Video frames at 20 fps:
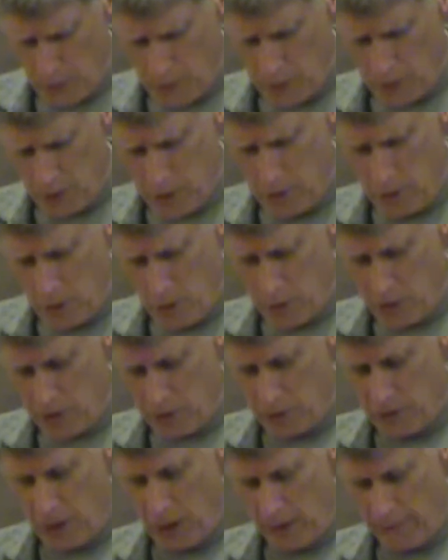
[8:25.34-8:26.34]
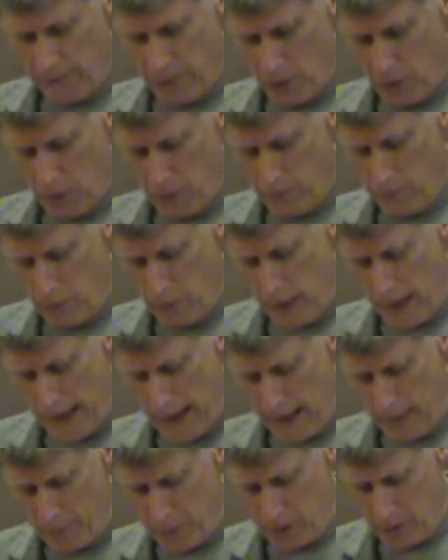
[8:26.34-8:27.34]
the two notions often
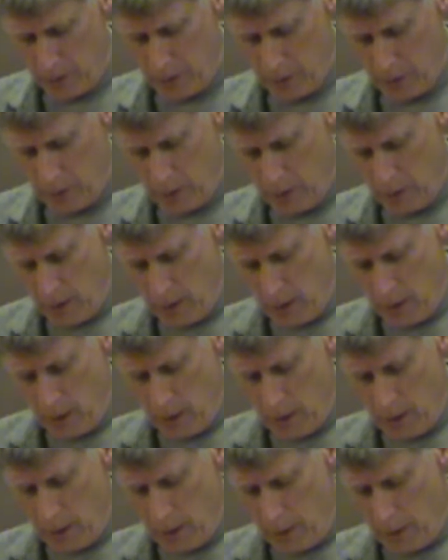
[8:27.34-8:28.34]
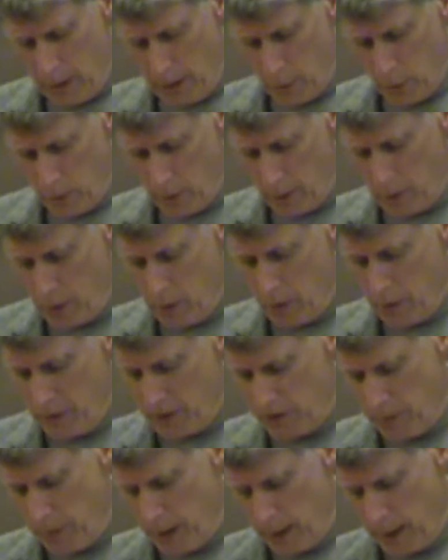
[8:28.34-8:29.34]
overlapped. Network
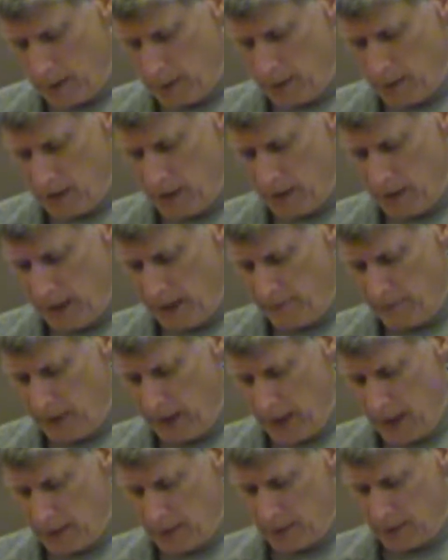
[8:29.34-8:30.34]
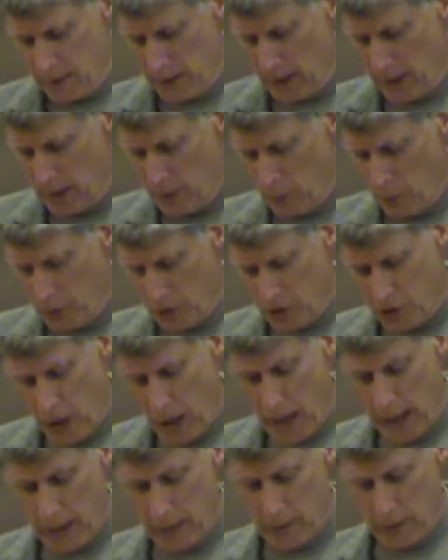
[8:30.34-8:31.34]
correspondents in Afghanistan were
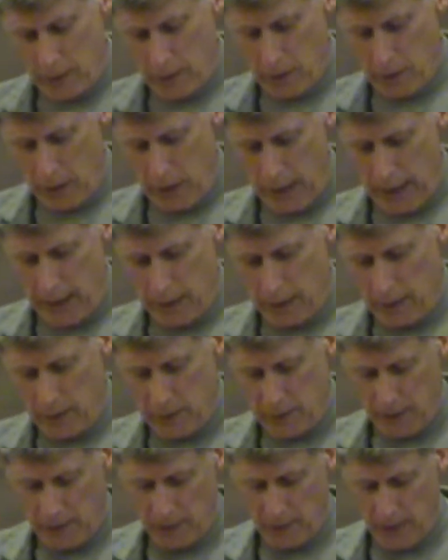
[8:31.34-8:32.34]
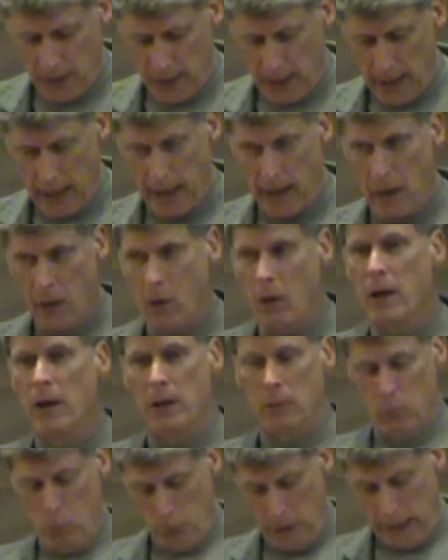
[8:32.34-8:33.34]
shocked and delighted to say how
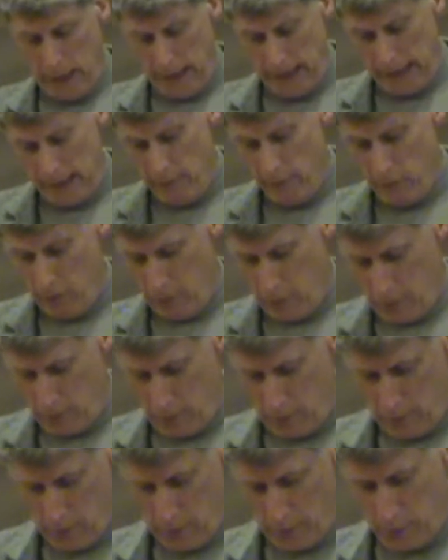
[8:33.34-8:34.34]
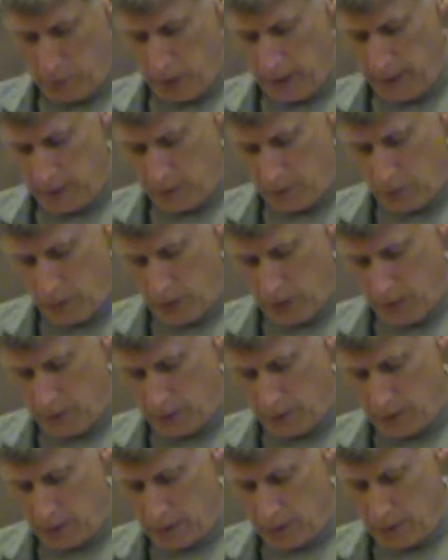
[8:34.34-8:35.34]
medieval the place
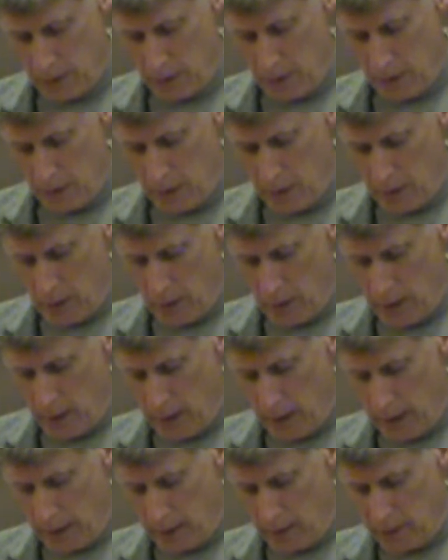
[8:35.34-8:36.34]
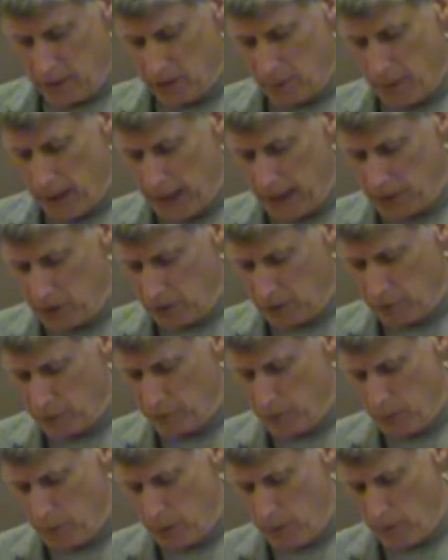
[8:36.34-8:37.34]
was. And dispatches
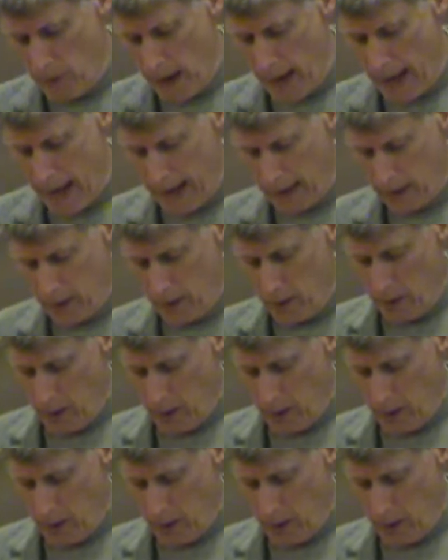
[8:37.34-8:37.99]
from Iraq